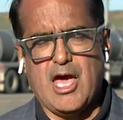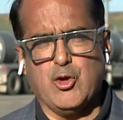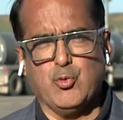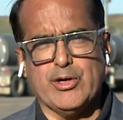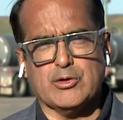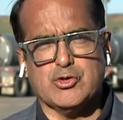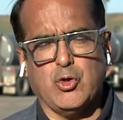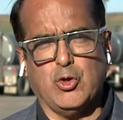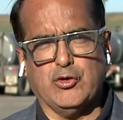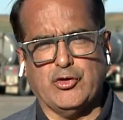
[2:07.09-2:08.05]
And we are
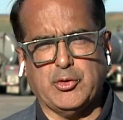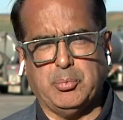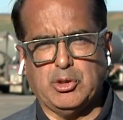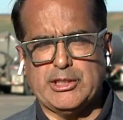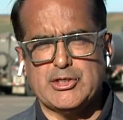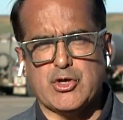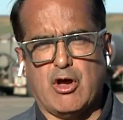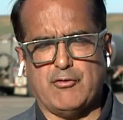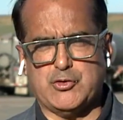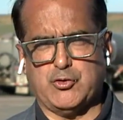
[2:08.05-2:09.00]
told that the police
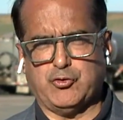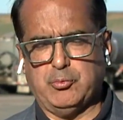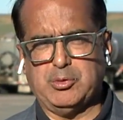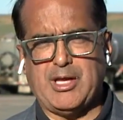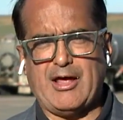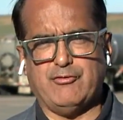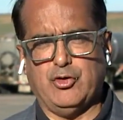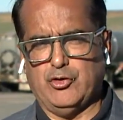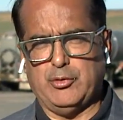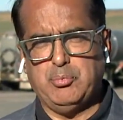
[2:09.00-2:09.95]
officer from
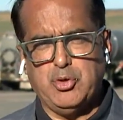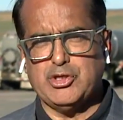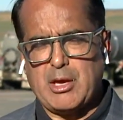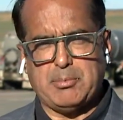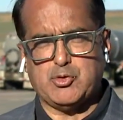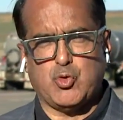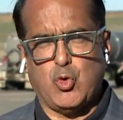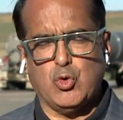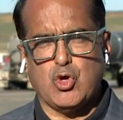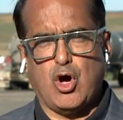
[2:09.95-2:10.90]
Platteville that put that
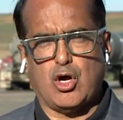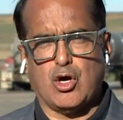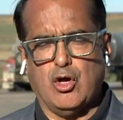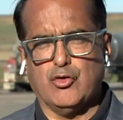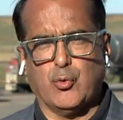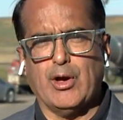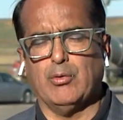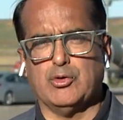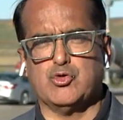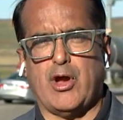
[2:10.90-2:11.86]
patrol car on the
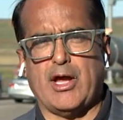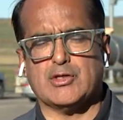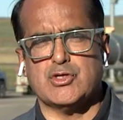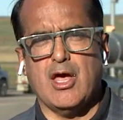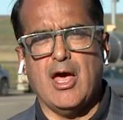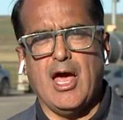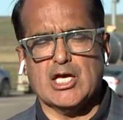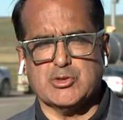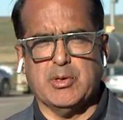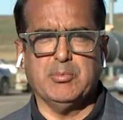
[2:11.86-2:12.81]
railroad tracks
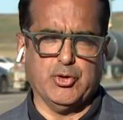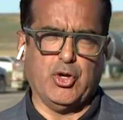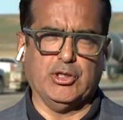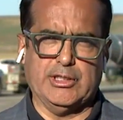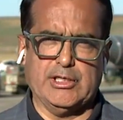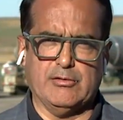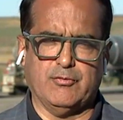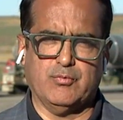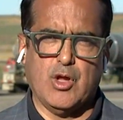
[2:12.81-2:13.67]
has been put on leave.